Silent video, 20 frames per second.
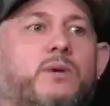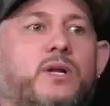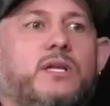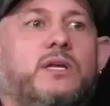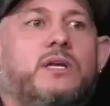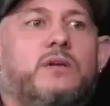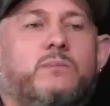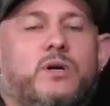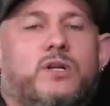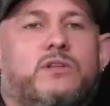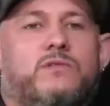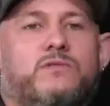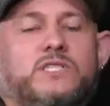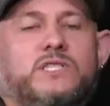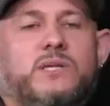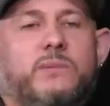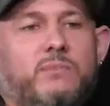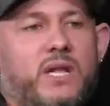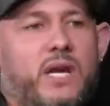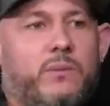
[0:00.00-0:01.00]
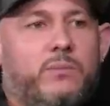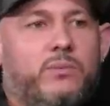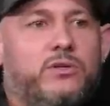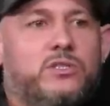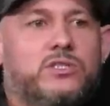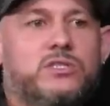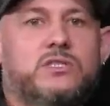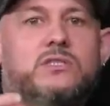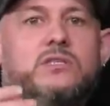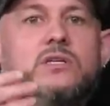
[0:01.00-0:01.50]
but, but if it's a black
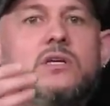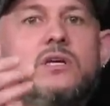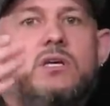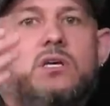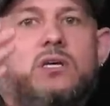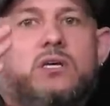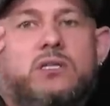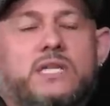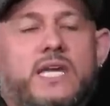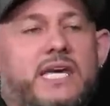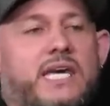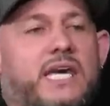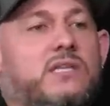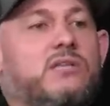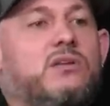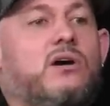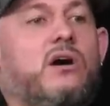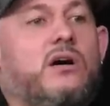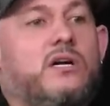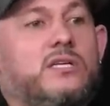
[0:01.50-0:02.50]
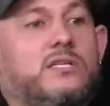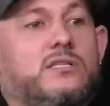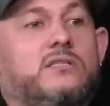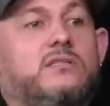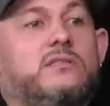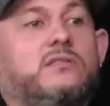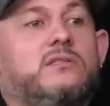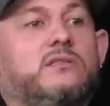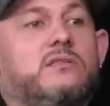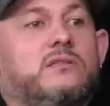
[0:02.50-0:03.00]
person, they get
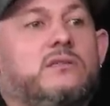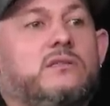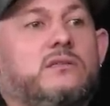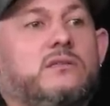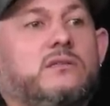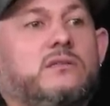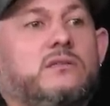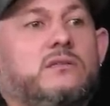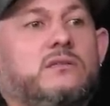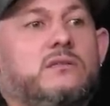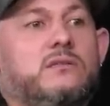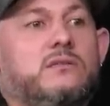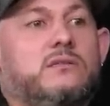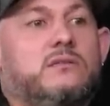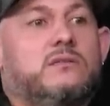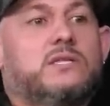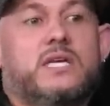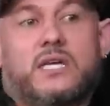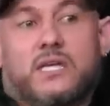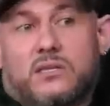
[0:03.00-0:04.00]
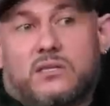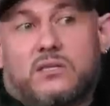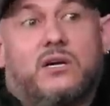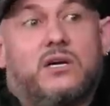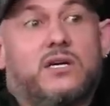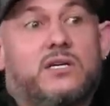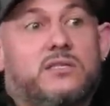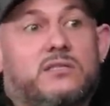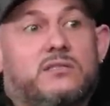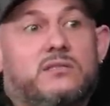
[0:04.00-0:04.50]
targeted. They get
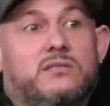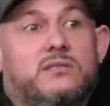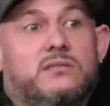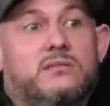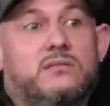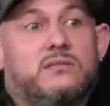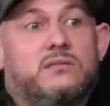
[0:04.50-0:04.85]
targeted.